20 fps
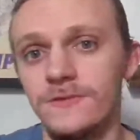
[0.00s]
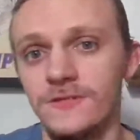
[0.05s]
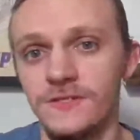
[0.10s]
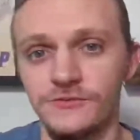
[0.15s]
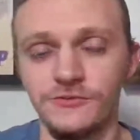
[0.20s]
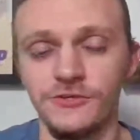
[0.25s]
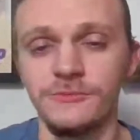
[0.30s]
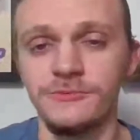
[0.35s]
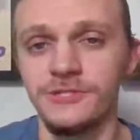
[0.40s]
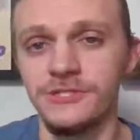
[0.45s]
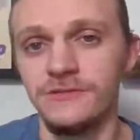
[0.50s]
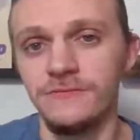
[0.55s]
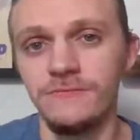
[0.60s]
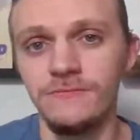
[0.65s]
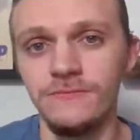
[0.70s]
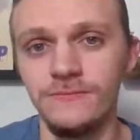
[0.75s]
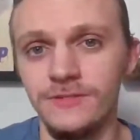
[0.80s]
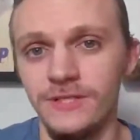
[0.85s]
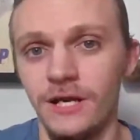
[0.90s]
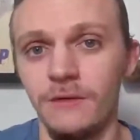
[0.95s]
description
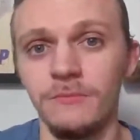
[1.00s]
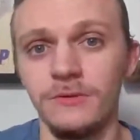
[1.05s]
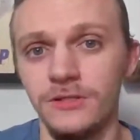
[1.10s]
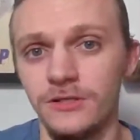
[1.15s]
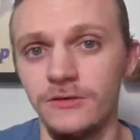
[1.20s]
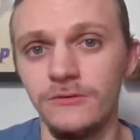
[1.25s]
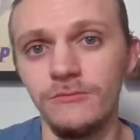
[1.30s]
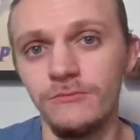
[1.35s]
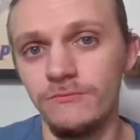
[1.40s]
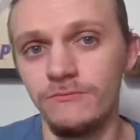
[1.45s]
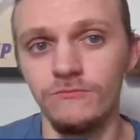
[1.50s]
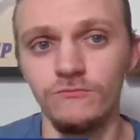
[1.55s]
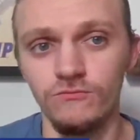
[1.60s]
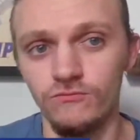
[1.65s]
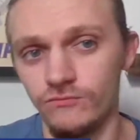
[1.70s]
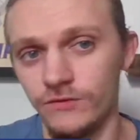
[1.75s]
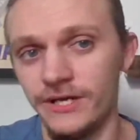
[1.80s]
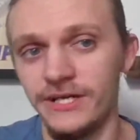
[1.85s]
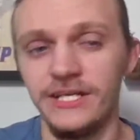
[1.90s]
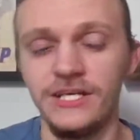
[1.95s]
down below,
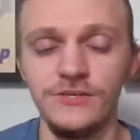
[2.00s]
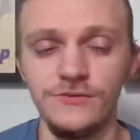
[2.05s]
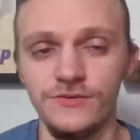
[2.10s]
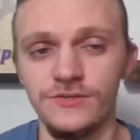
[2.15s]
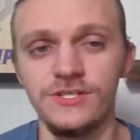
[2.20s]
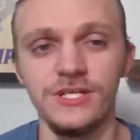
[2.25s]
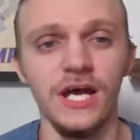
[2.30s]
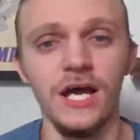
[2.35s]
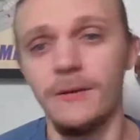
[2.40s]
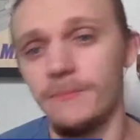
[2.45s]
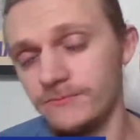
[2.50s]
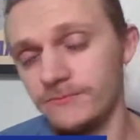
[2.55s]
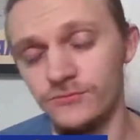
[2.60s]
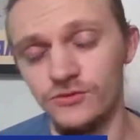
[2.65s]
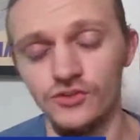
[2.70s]
right near the top.